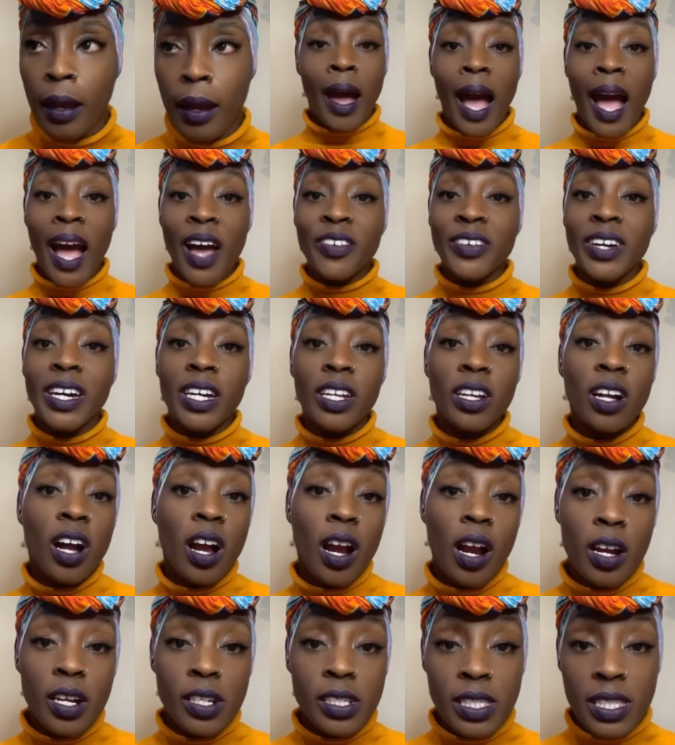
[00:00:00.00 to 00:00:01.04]
I've had a
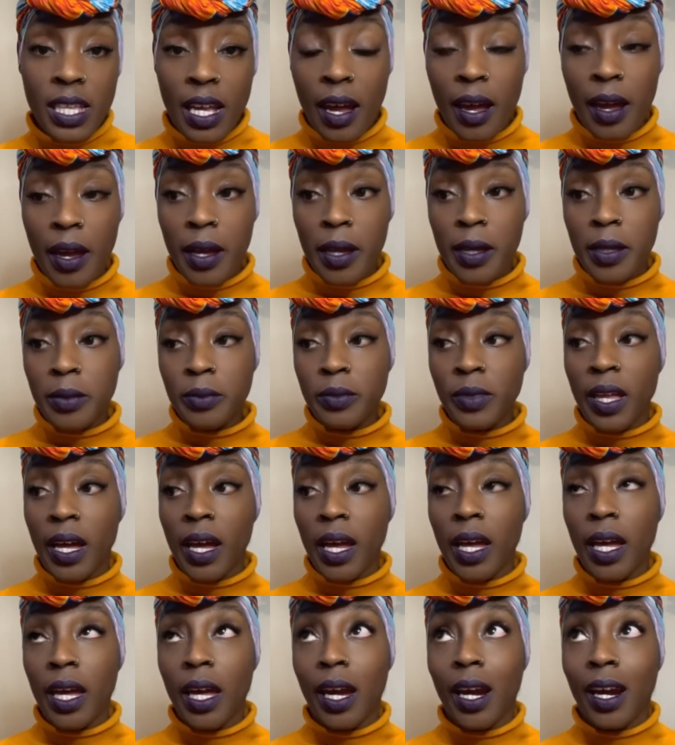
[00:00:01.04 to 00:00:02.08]
hard time
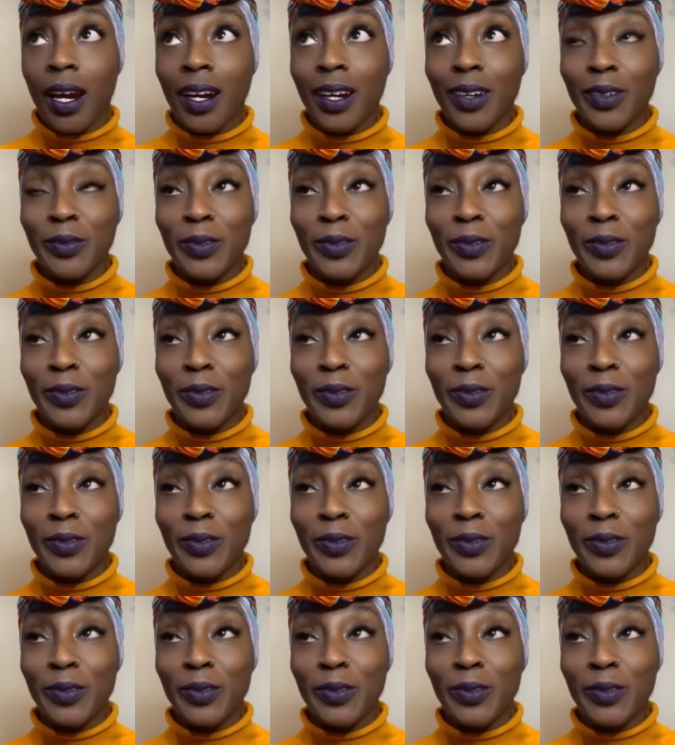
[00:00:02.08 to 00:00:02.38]
like